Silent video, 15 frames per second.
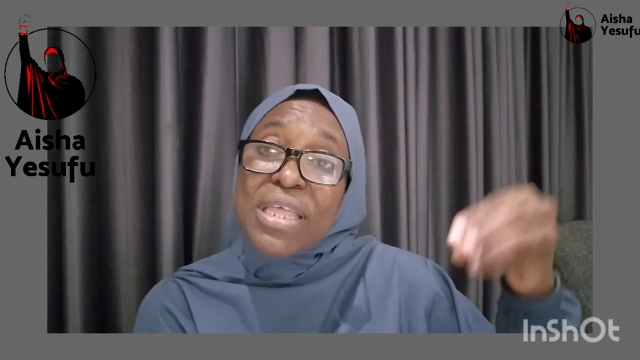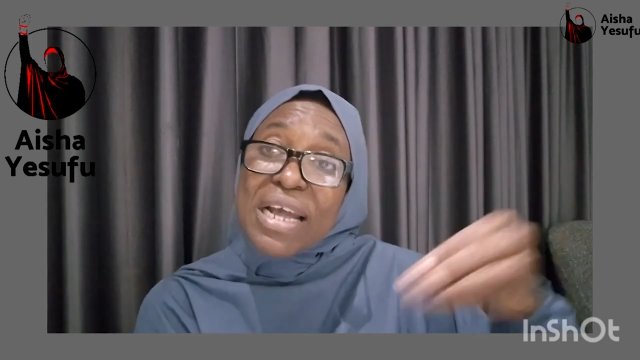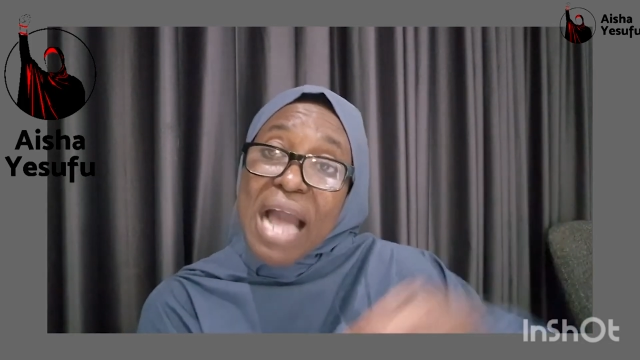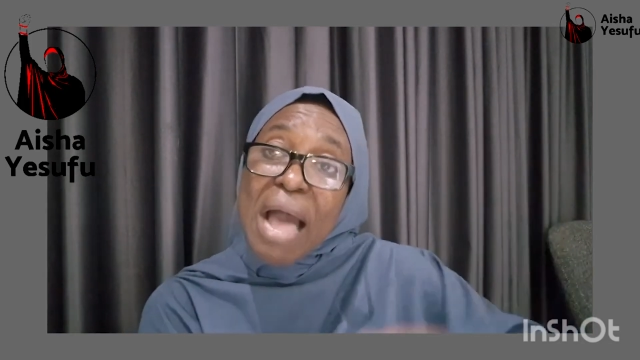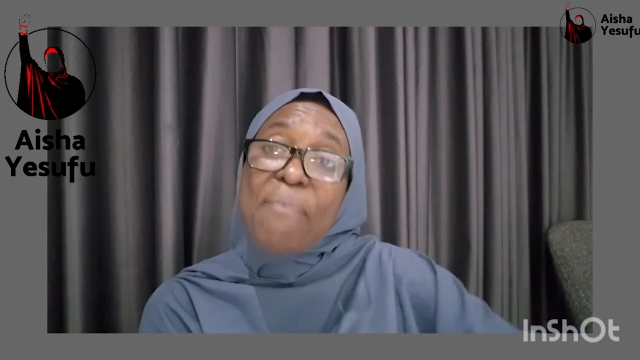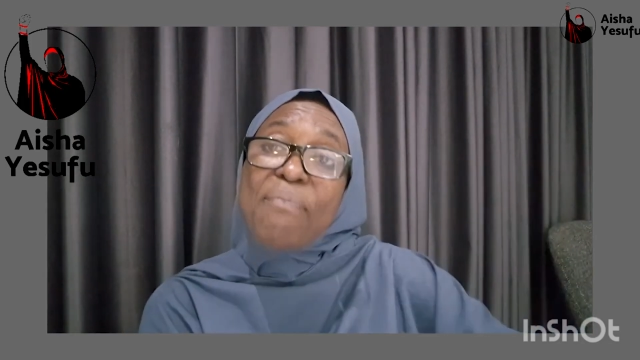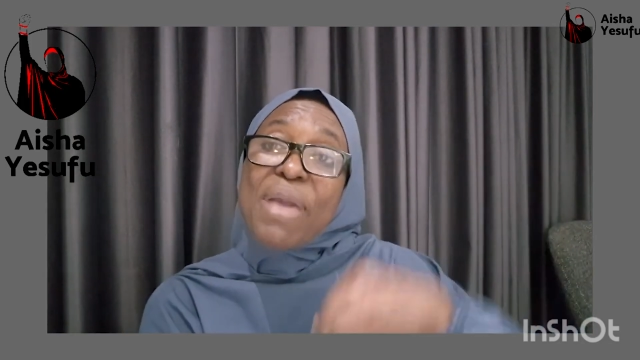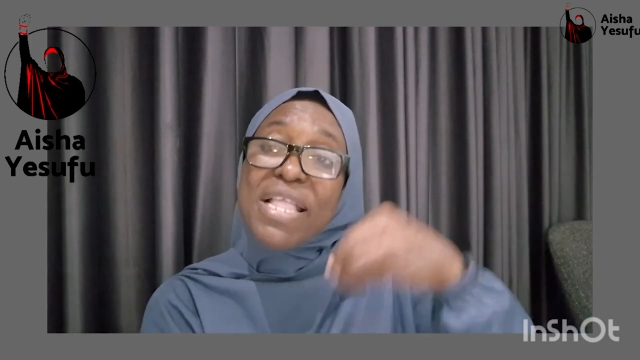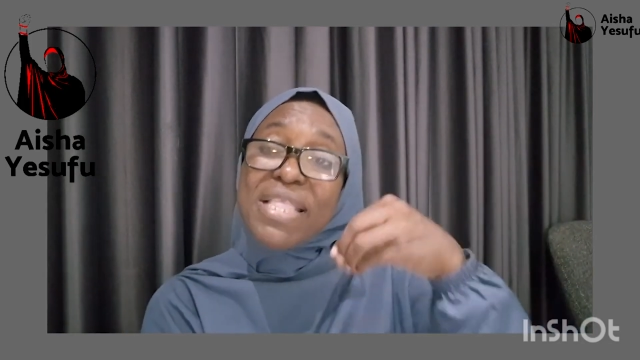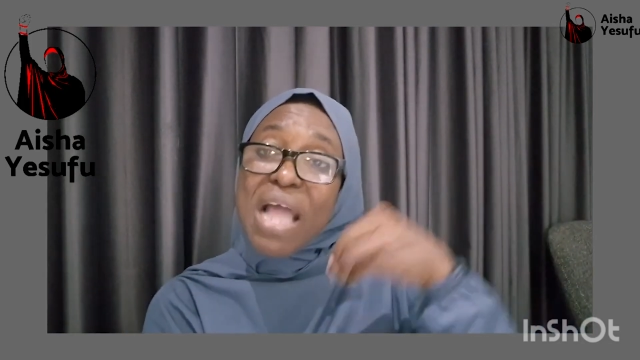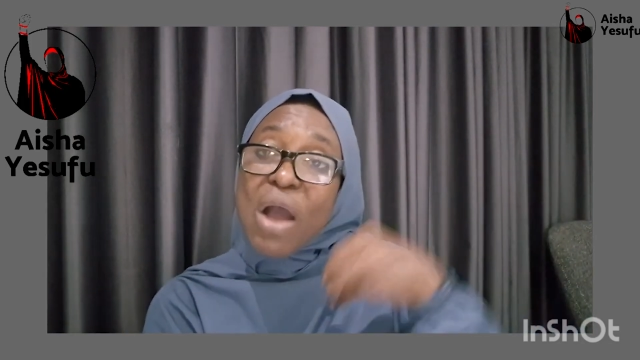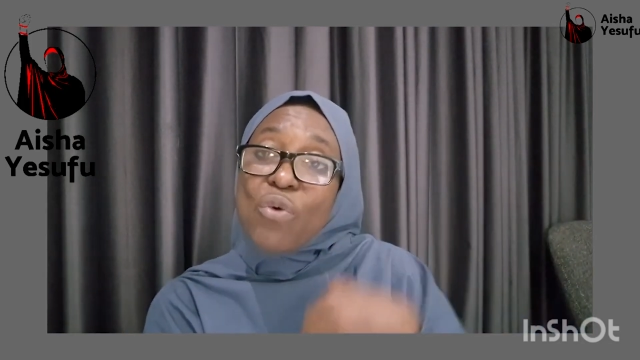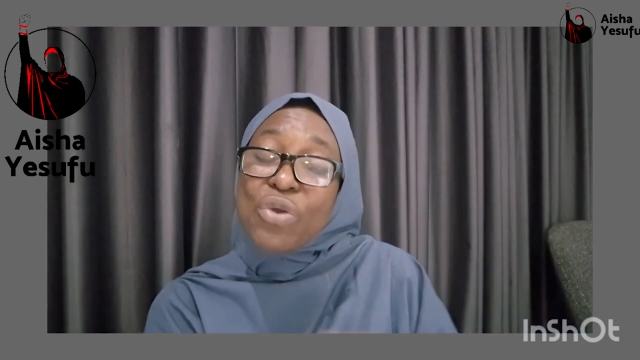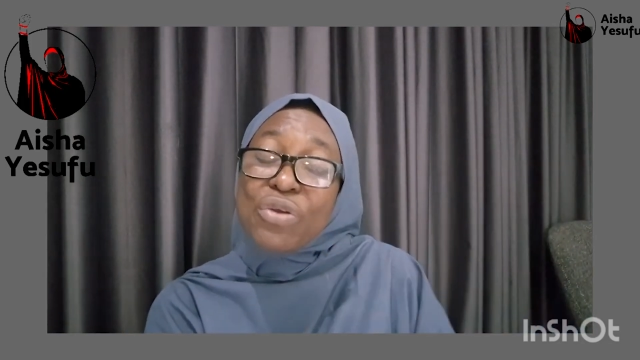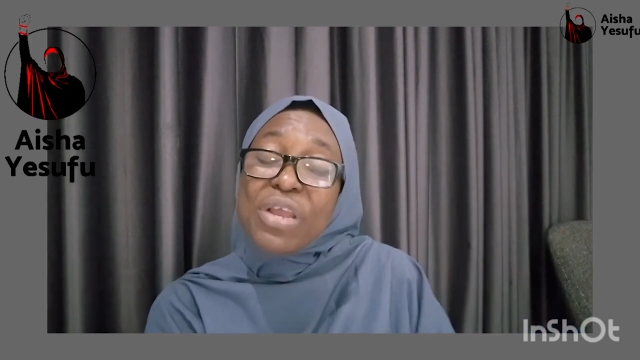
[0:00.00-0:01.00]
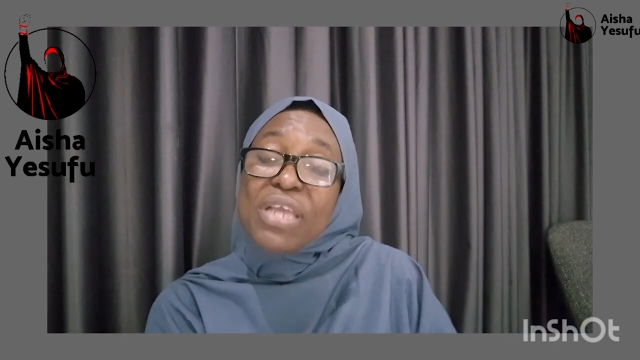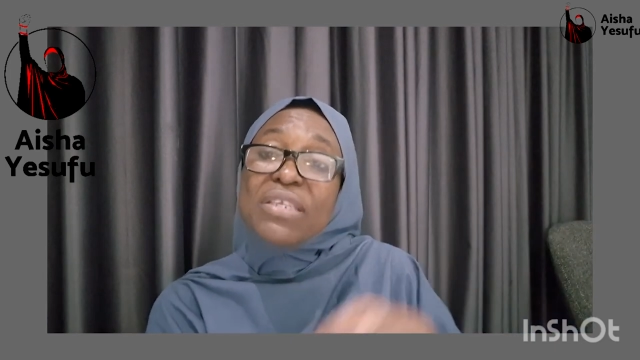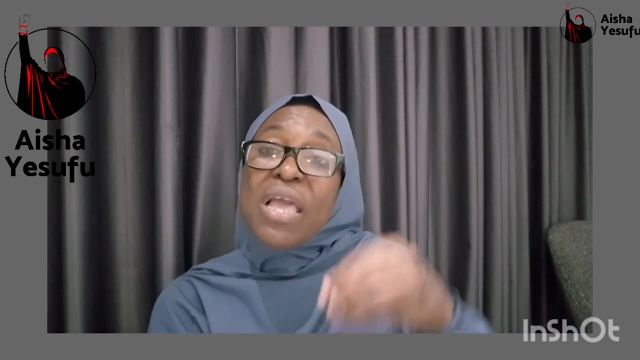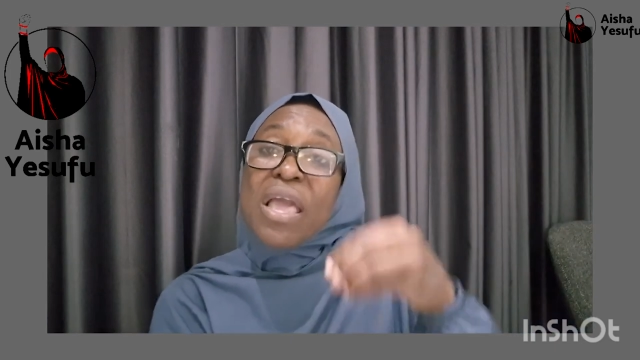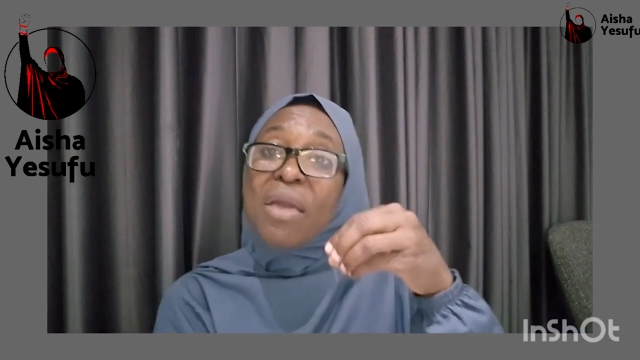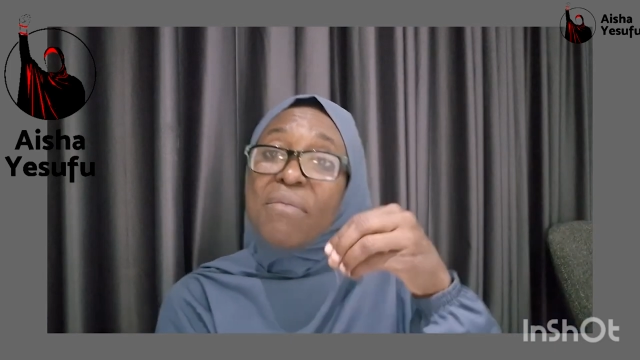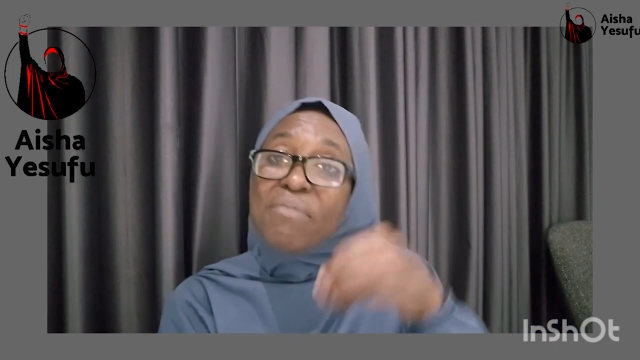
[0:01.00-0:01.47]
campaign that we raised,
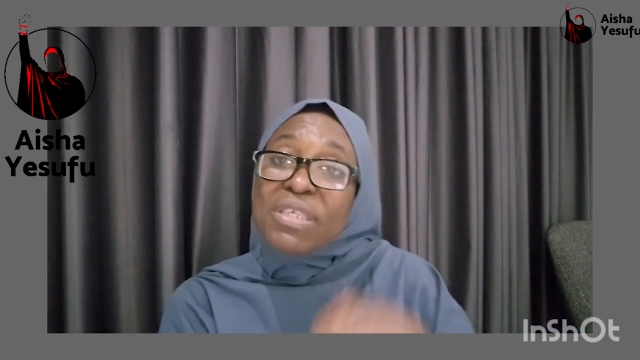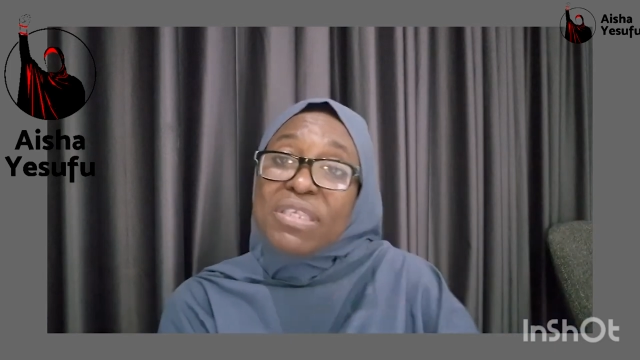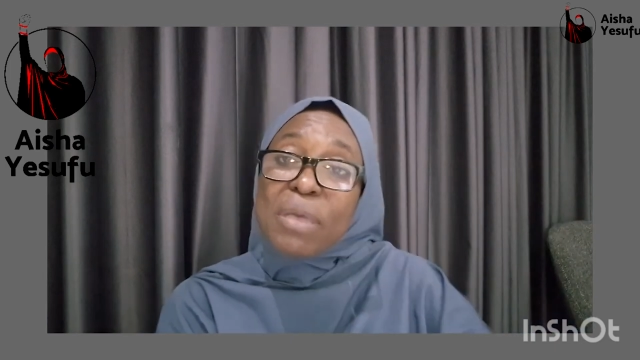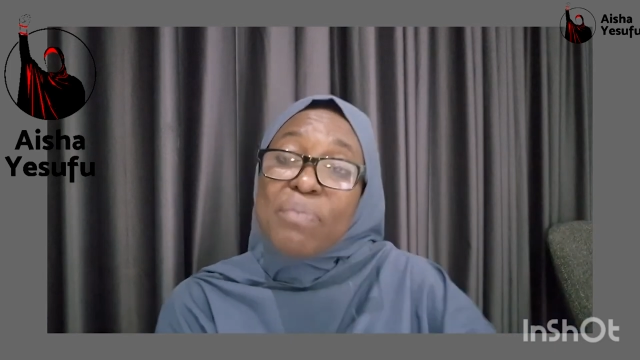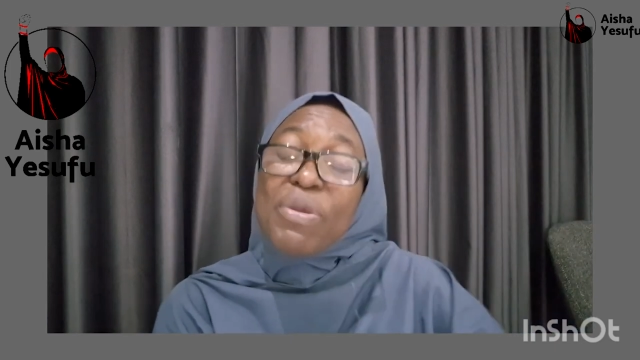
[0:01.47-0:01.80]
Mr.